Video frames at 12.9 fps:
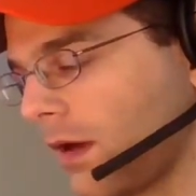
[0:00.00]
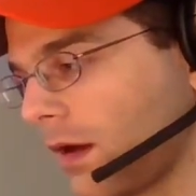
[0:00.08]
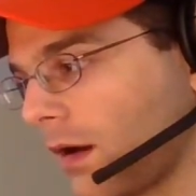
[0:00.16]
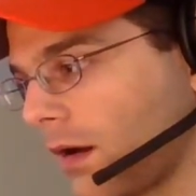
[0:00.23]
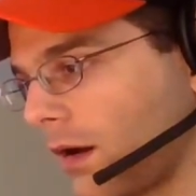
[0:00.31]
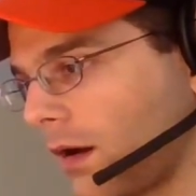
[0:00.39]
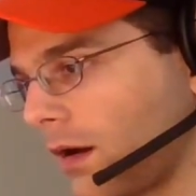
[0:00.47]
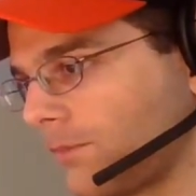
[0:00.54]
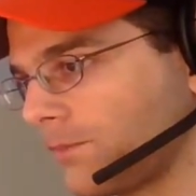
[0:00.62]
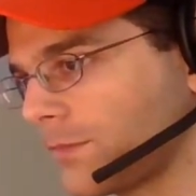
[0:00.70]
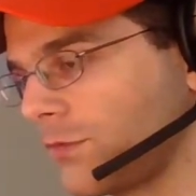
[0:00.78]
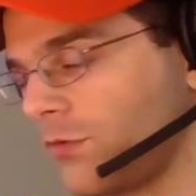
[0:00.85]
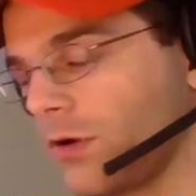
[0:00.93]

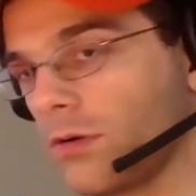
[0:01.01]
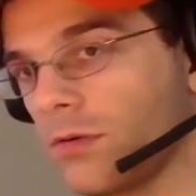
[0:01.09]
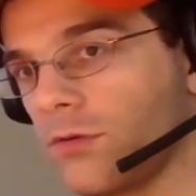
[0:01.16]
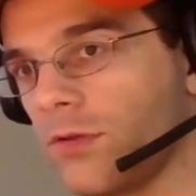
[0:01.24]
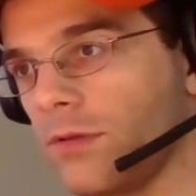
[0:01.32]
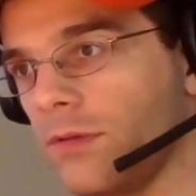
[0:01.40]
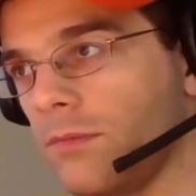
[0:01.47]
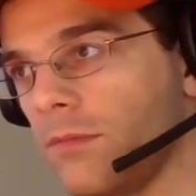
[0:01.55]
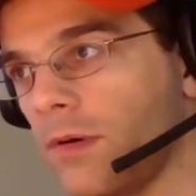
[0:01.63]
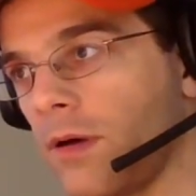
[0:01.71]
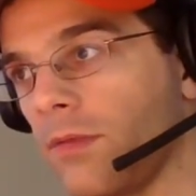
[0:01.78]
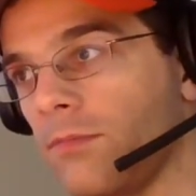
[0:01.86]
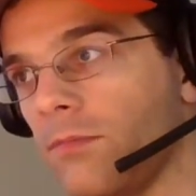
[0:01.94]
Um, zero and
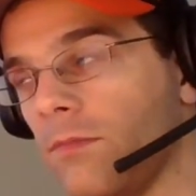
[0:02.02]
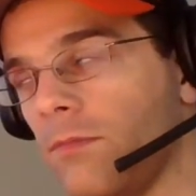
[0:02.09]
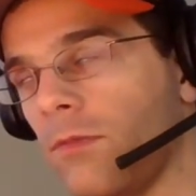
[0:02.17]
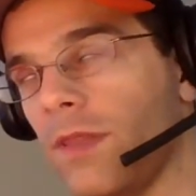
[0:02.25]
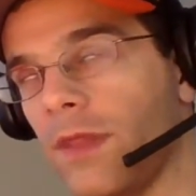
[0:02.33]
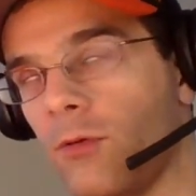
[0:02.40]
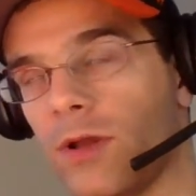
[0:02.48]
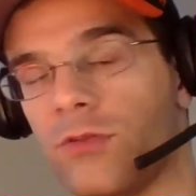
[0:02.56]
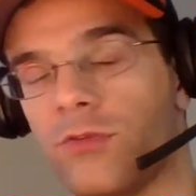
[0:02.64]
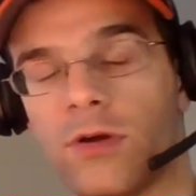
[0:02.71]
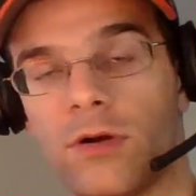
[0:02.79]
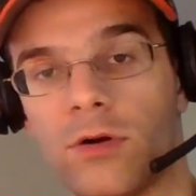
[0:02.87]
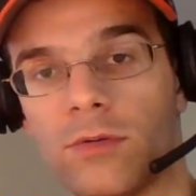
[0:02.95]
uh, when they went
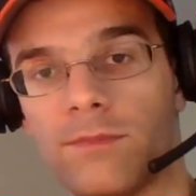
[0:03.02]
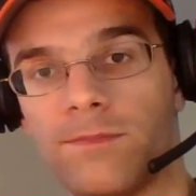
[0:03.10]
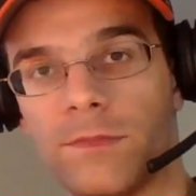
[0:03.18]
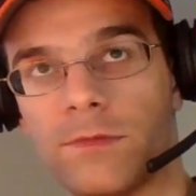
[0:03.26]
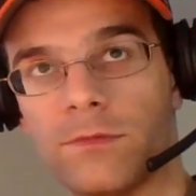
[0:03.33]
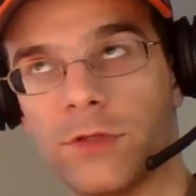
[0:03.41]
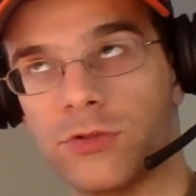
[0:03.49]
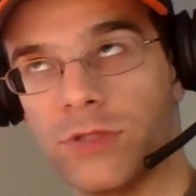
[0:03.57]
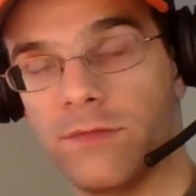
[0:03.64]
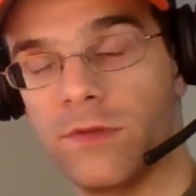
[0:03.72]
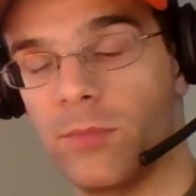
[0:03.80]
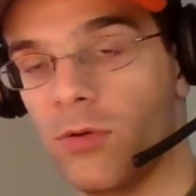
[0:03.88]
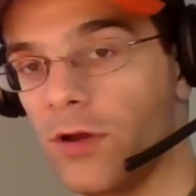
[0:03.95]
to go
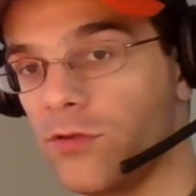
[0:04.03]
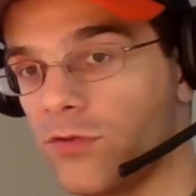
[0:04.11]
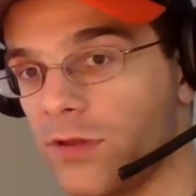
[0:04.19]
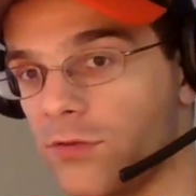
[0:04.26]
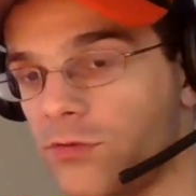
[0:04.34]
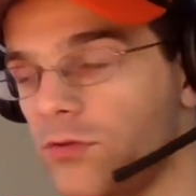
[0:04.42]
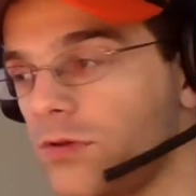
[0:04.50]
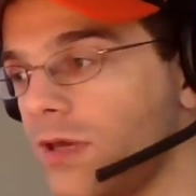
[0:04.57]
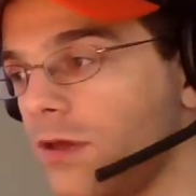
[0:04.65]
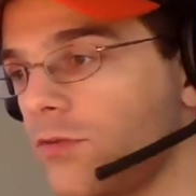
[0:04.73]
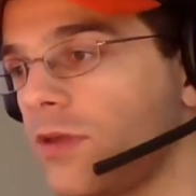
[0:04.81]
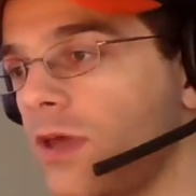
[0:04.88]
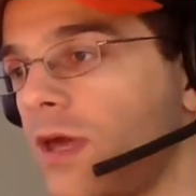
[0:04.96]
retrieve the boys and the
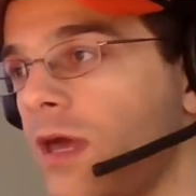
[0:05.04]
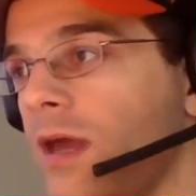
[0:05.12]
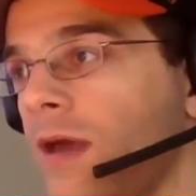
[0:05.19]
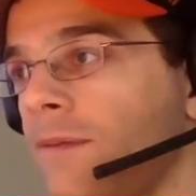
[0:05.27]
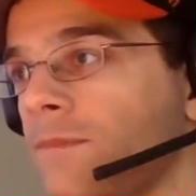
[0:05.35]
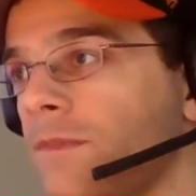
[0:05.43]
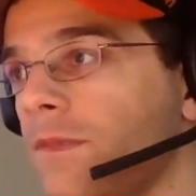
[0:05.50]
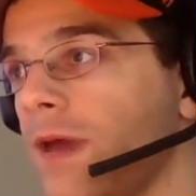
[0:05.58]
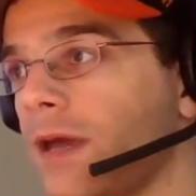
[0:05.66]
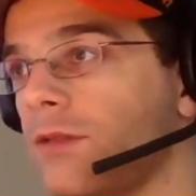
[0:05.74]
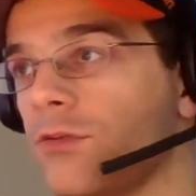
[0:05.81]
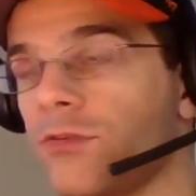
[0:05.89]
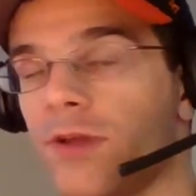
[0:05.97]
suitcase, they
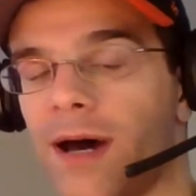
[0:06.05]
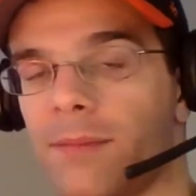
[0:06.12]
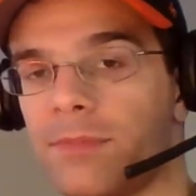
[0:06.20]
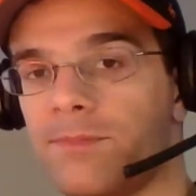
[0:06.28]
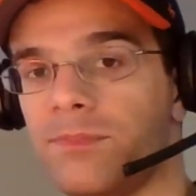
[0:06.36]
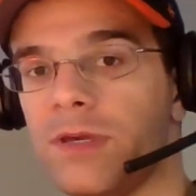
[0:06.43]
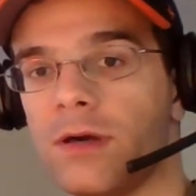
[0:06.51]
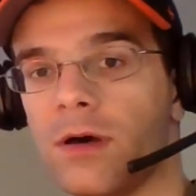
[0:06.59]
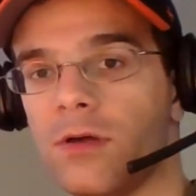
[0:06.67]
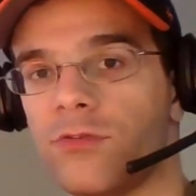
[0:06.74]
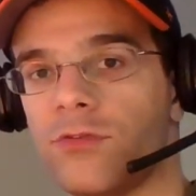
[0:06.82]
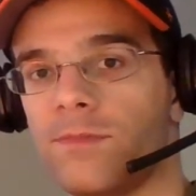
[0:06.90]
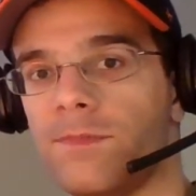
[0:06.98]
had to stop
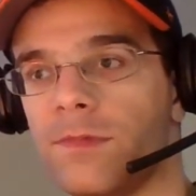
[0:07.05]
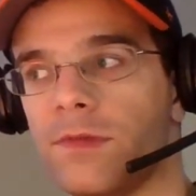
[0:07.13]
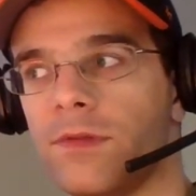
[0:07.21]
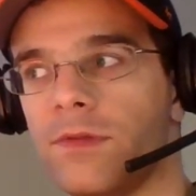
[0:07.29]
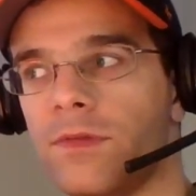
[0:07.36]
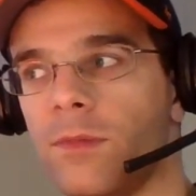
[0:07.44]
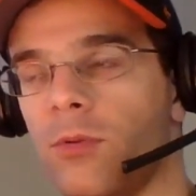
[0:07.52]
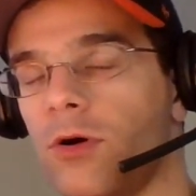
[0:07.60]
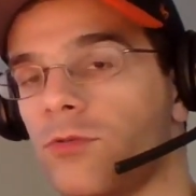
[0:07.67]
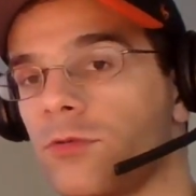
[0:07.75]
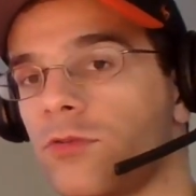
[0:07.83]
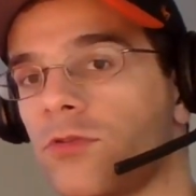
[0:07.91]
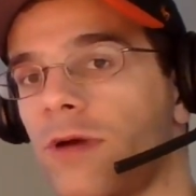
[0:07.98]
because the
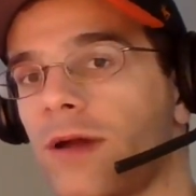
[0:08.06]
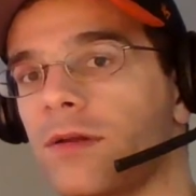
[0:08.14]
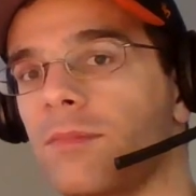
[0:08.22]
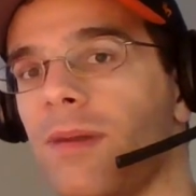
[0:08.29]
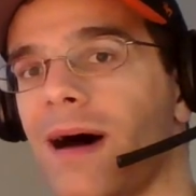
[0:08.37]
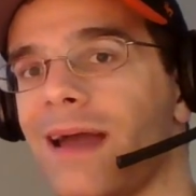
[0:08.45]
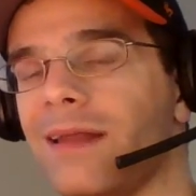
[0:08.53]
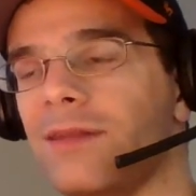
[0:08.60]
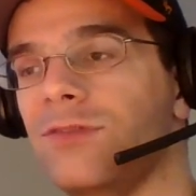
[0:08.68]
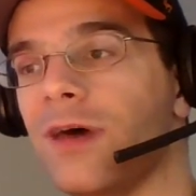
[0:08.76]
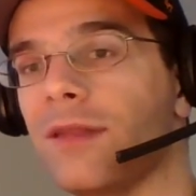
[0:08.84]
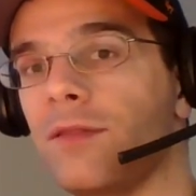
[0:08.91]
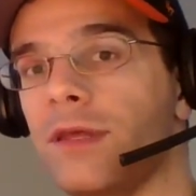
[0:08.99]
boys were surrounded by
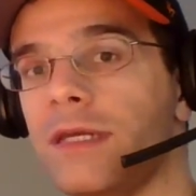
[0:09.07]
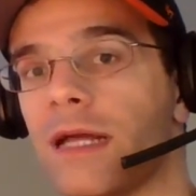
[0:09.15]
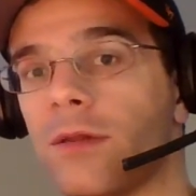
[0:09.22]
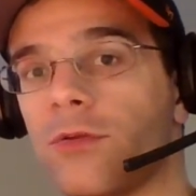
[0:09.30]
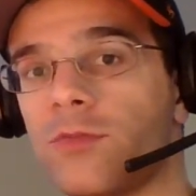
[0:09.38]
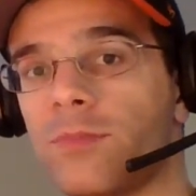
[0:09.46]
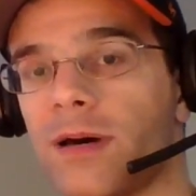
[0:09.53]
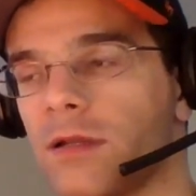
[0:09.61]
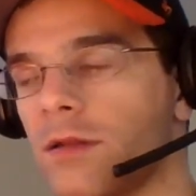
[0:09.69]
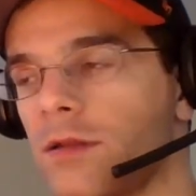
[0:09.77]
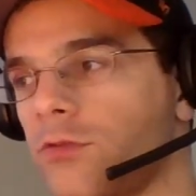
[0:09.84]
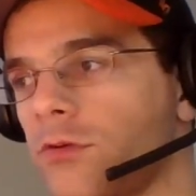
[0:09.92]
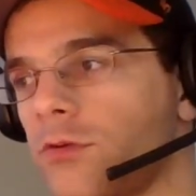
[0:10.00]
deadly yellow spotted
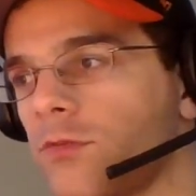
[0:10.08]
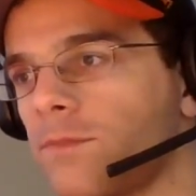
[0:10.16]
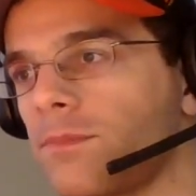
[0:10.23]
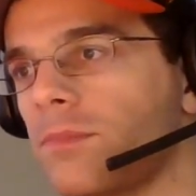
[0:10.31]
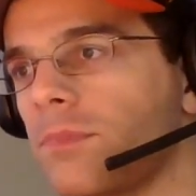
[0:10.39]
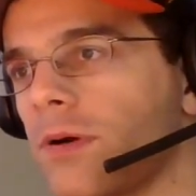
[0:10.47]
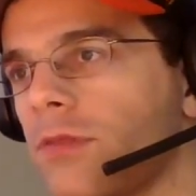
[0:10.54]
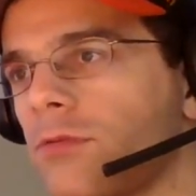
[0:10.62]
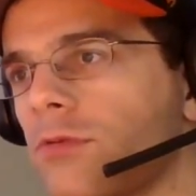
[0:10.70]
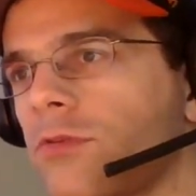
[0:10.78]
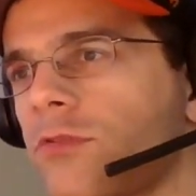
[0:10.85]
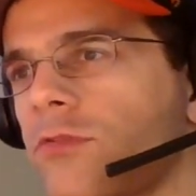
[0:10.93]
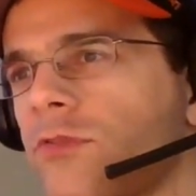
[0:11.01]
lizards. But
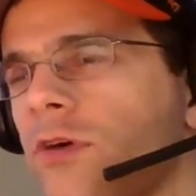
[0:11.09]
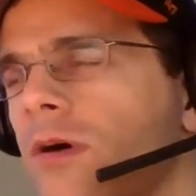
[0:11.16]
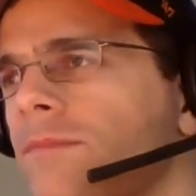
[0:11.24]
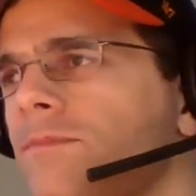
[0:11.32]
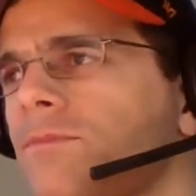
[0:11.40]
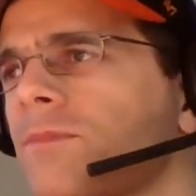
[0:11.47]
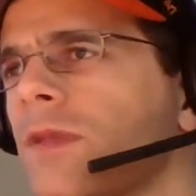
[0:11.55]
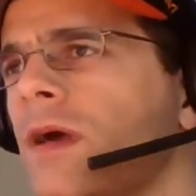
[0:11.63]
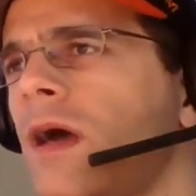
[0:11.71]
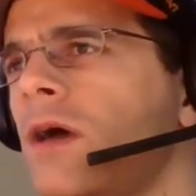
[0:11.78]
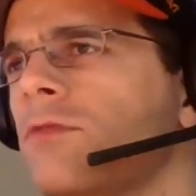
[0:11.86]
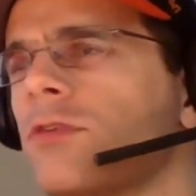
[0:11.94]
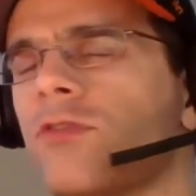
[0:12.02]
through some,
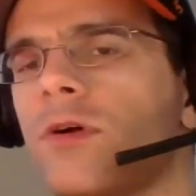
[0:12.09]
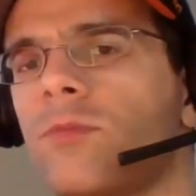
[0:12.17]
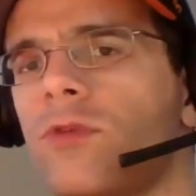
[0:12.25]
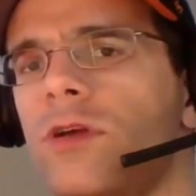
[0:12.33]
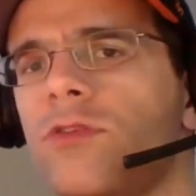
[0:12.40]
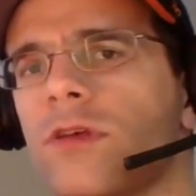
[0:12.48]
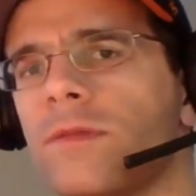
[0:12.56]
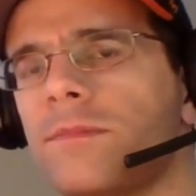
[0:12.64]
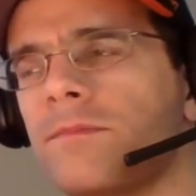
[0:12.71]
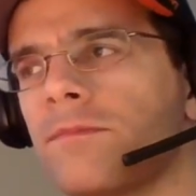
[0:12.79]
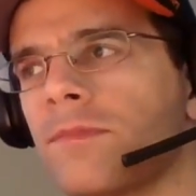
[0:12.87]
for some reason,